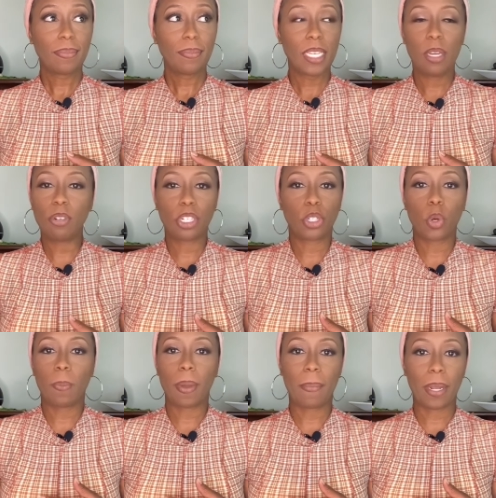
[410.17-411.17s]
He would just show
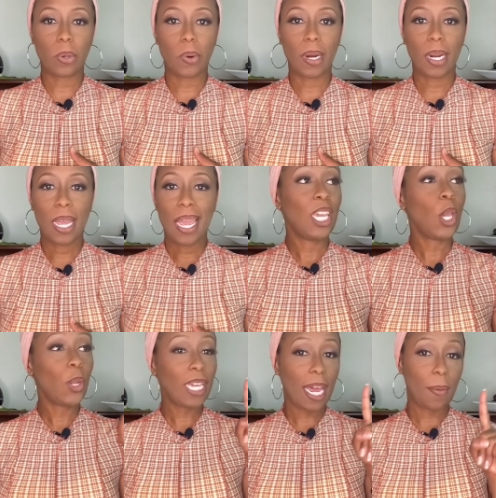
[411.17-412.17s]
up at my door. He
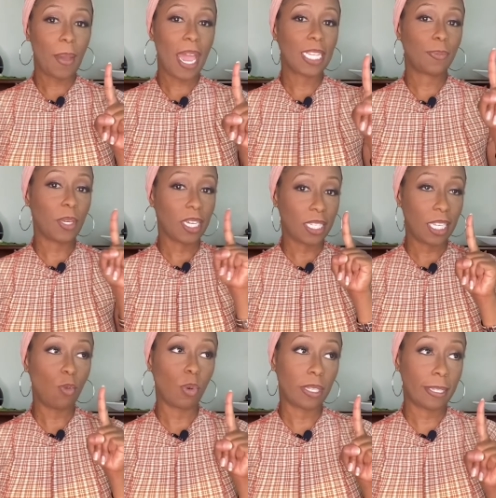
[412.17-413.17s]
only got a pass because he
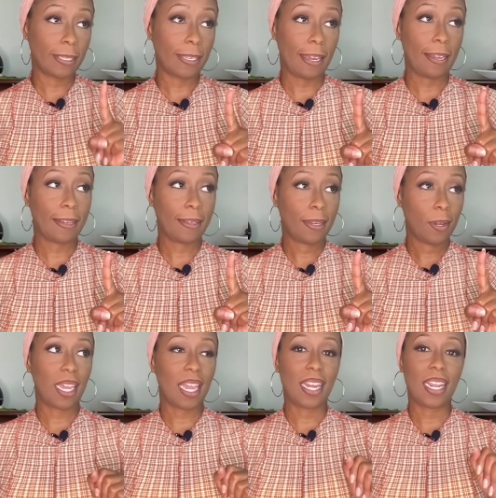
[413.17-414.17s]
was sick
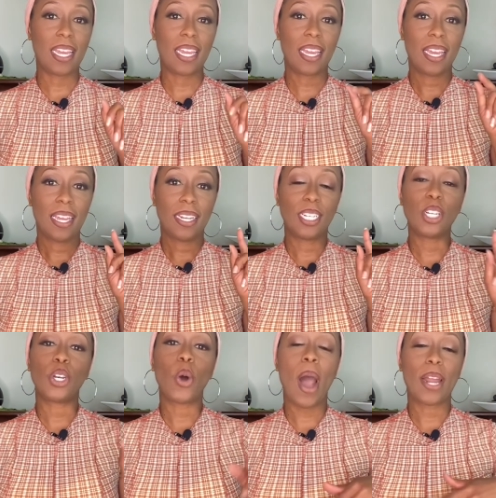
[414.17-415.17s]
and he didn't
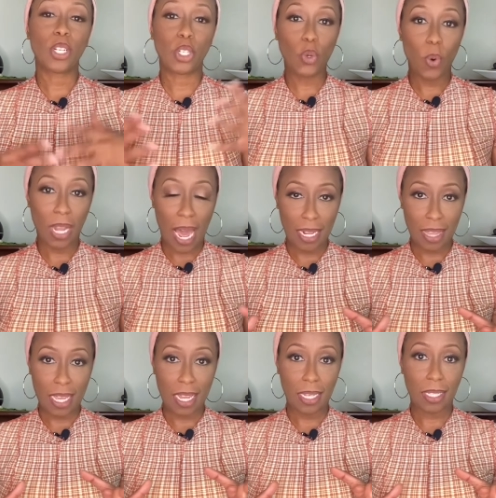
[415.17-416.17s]
know how to do a lot of
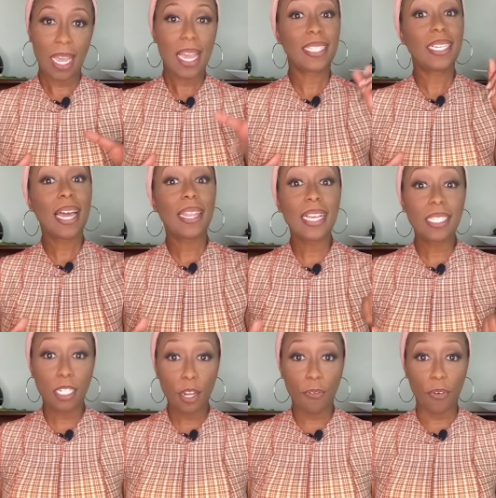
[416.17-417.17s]
things. And see, now that's
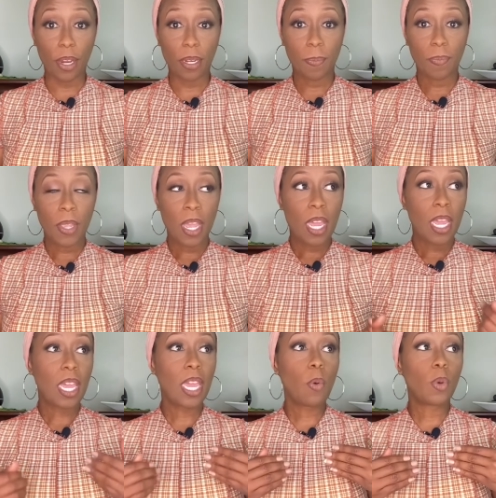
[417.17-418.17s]
different.
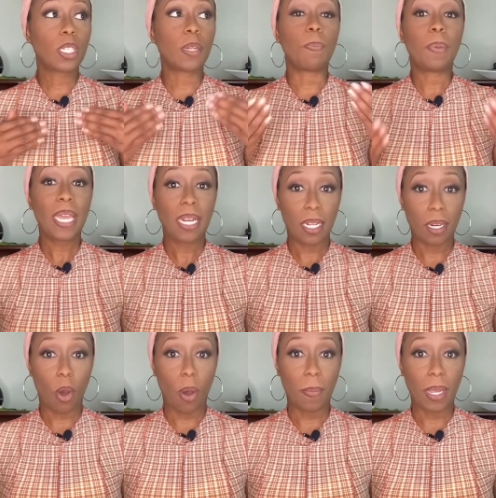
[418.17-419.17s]
He was dependent
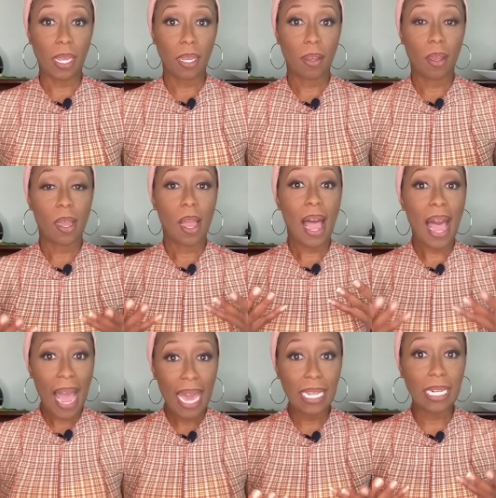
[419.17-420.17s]
on me,
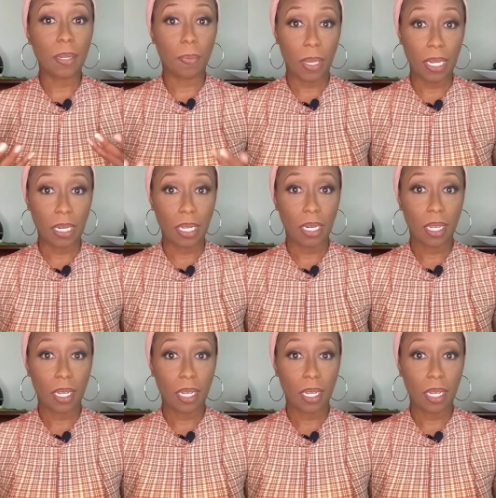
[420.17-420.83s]
highly dependent.